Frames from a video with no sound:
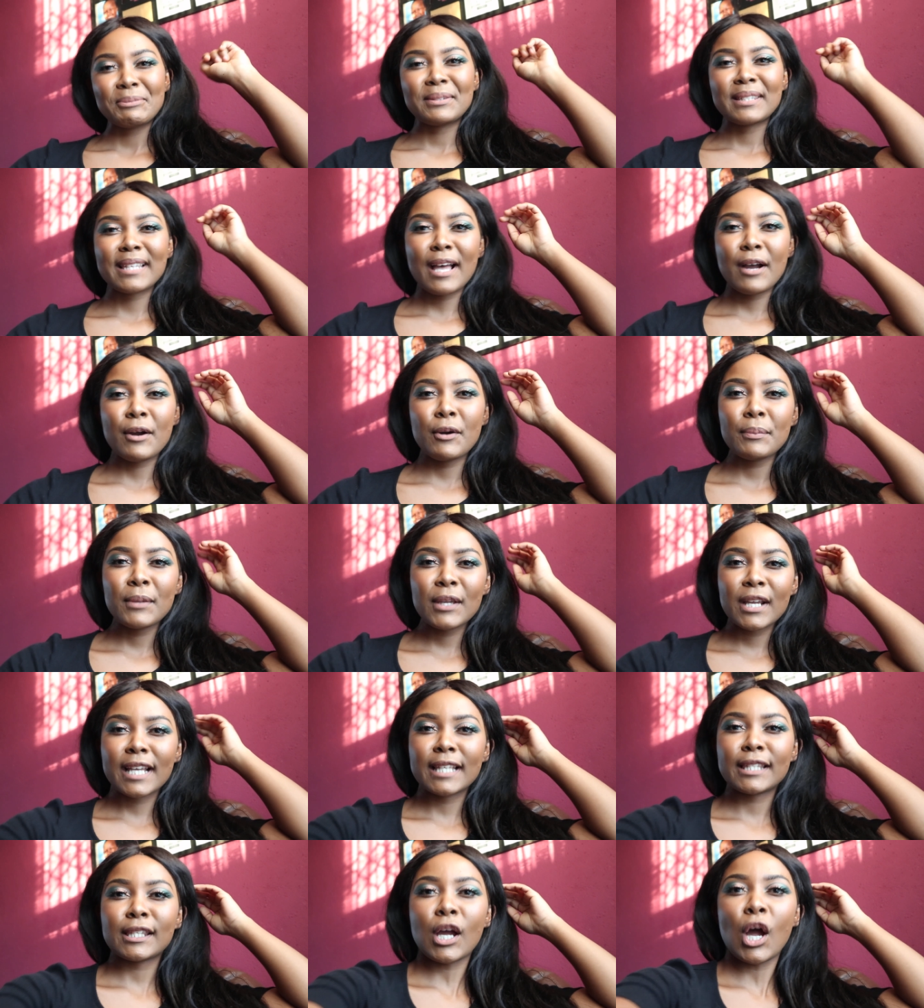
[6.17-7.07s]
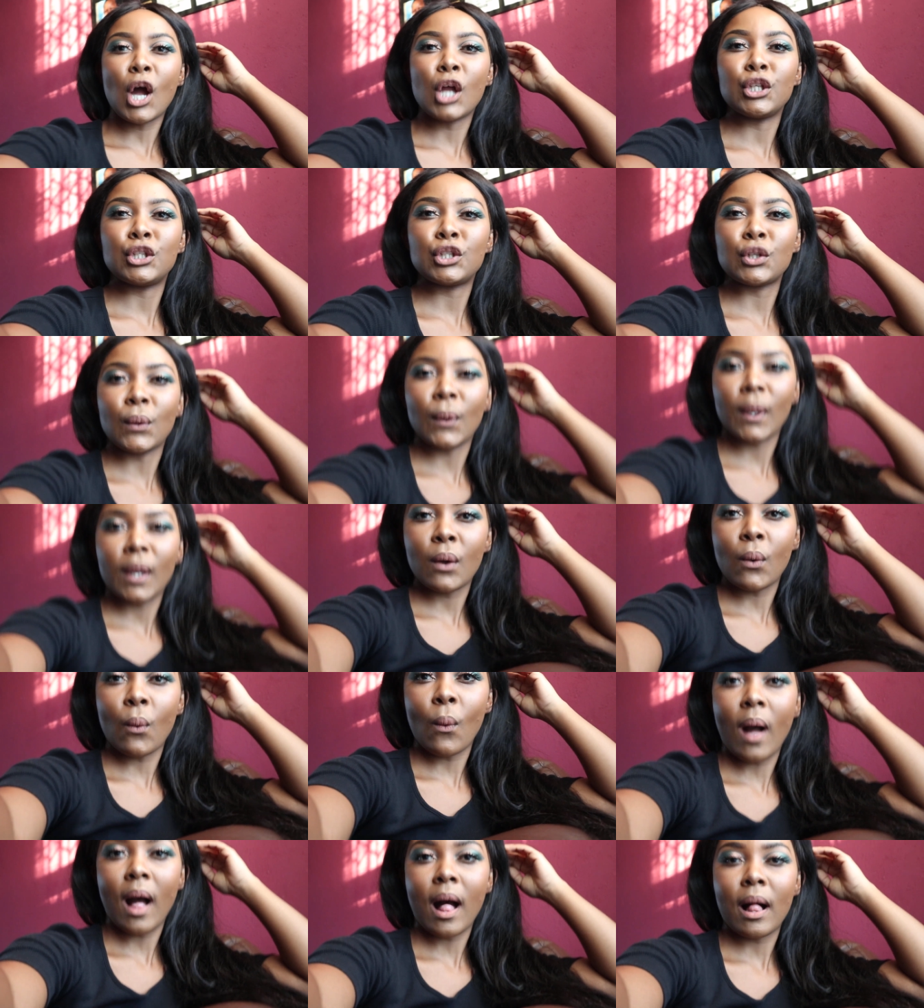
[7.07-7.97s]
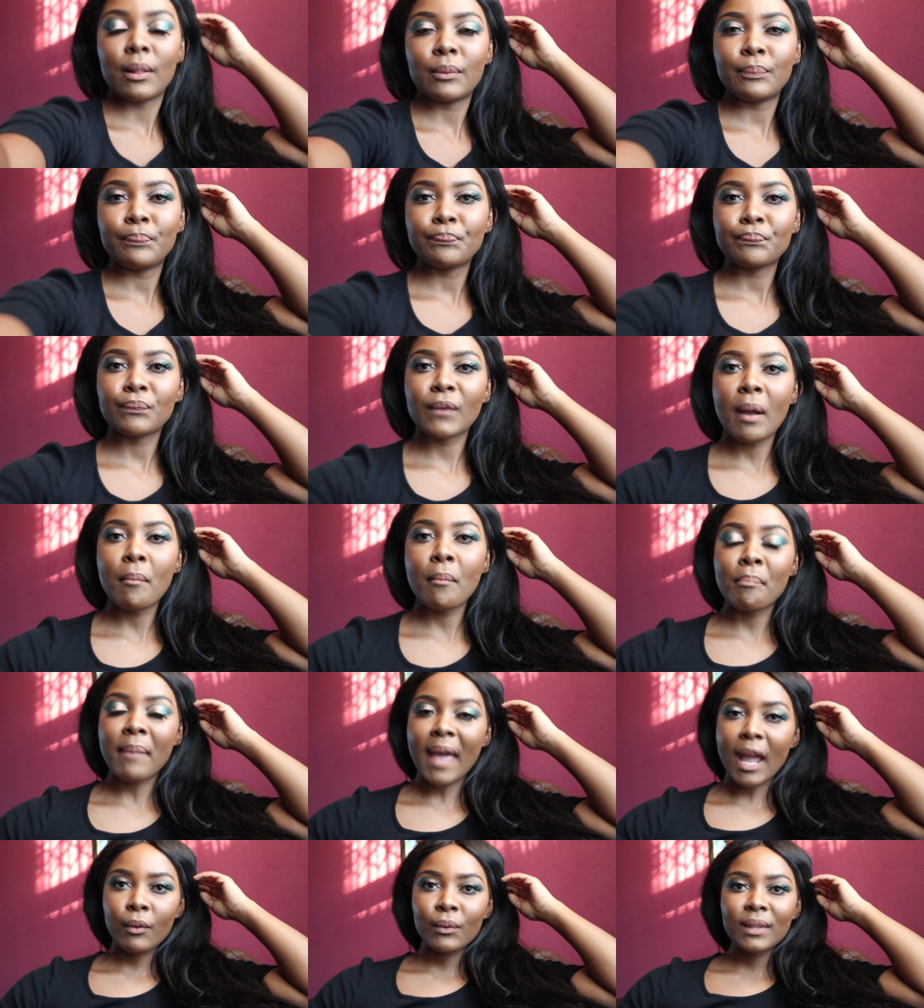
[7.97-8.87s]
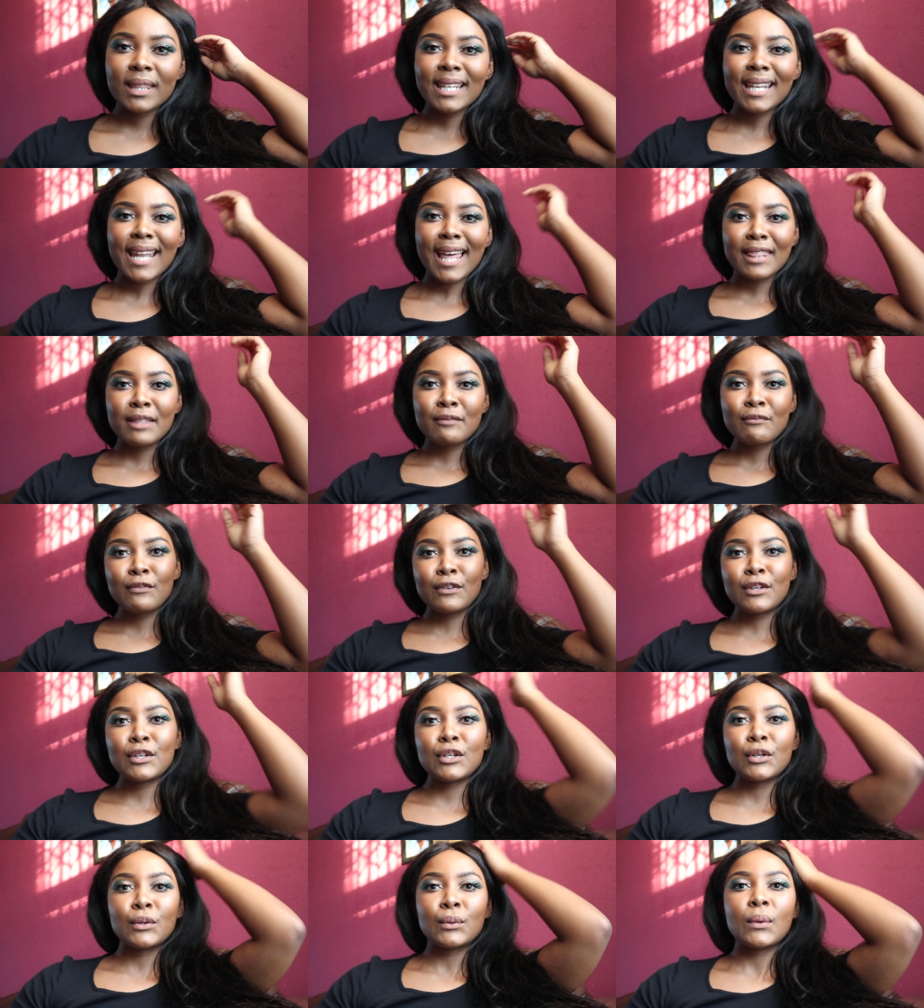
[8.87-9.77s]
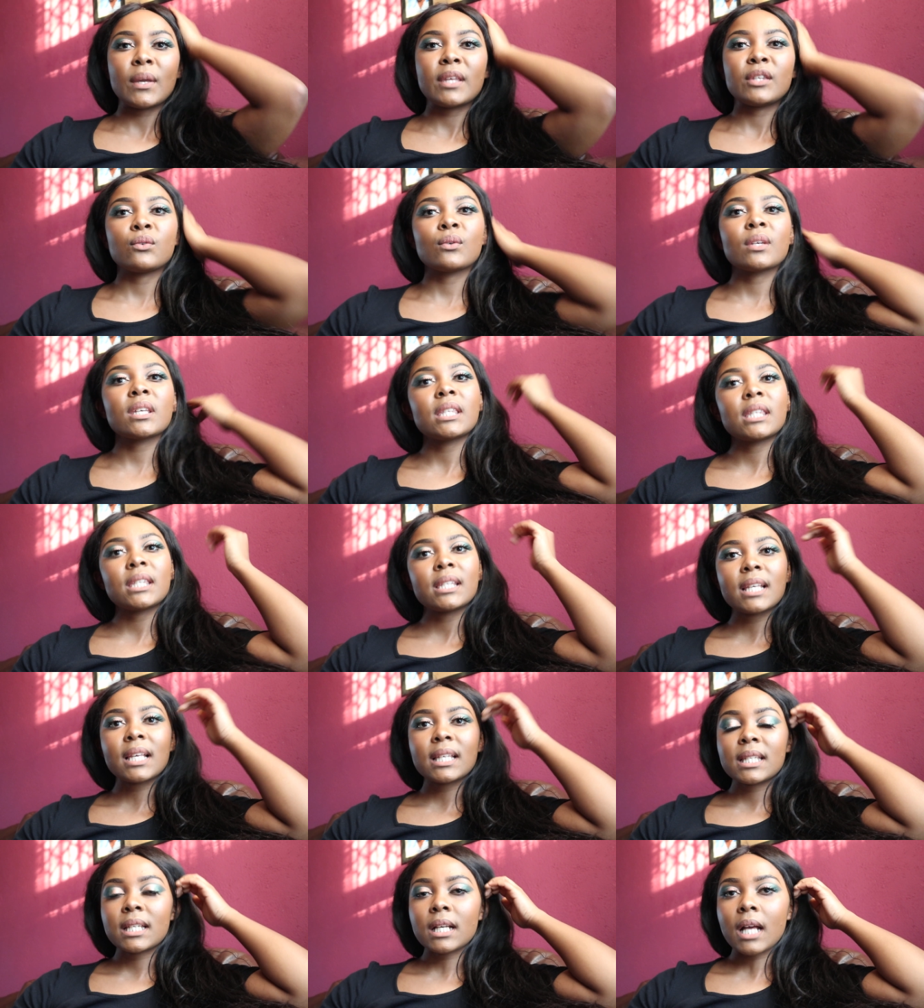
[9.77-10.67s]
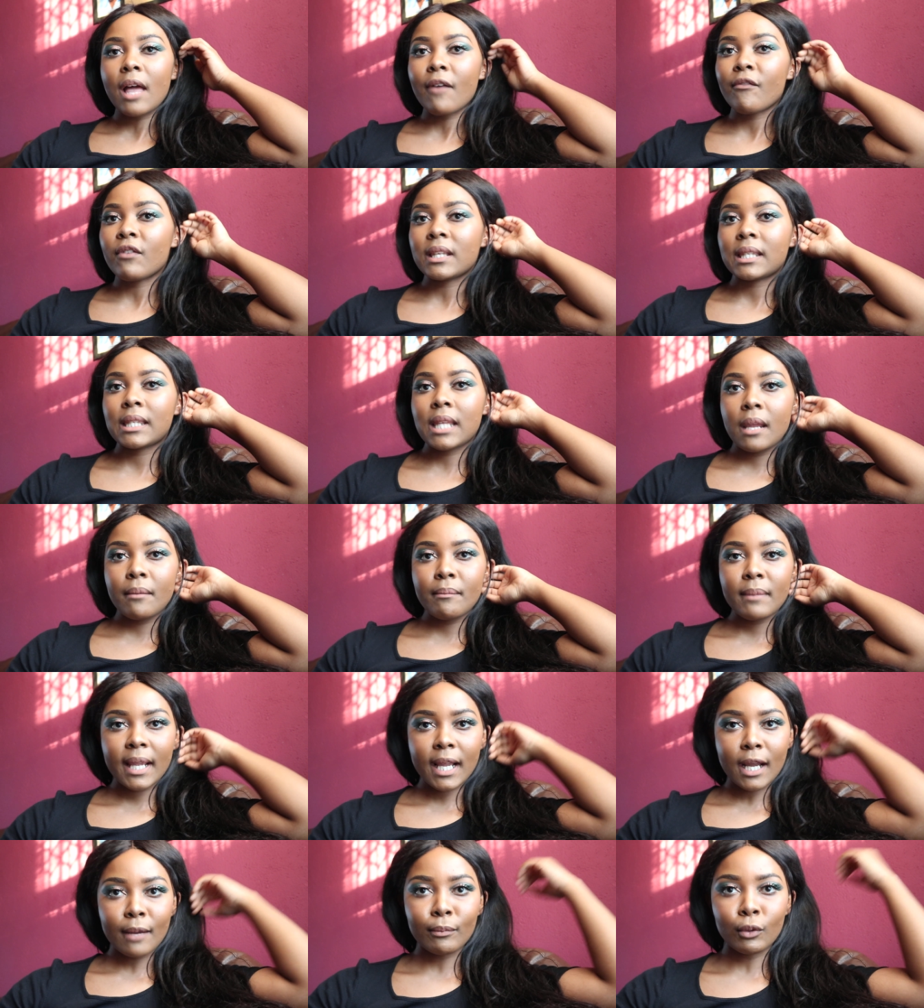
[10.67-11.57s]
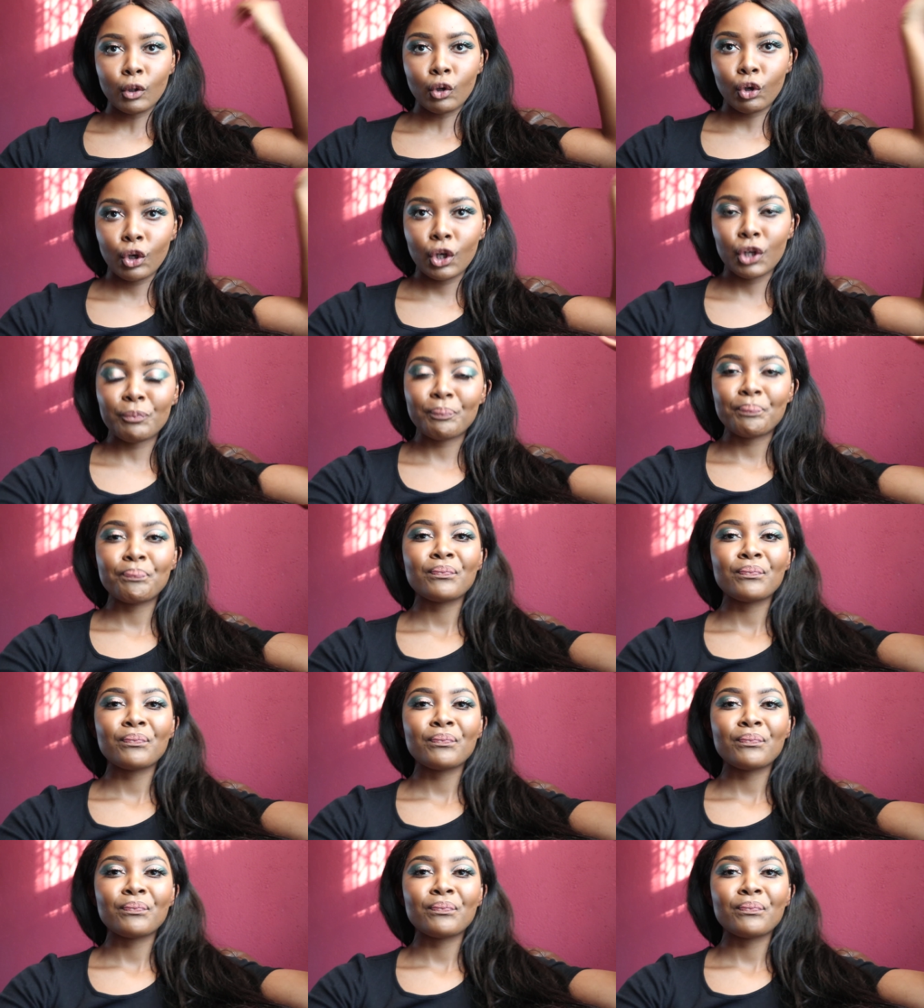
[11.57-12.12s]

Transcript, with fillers: i hope you guys are doing well i'm back with another video as you can see i still have the same makeup look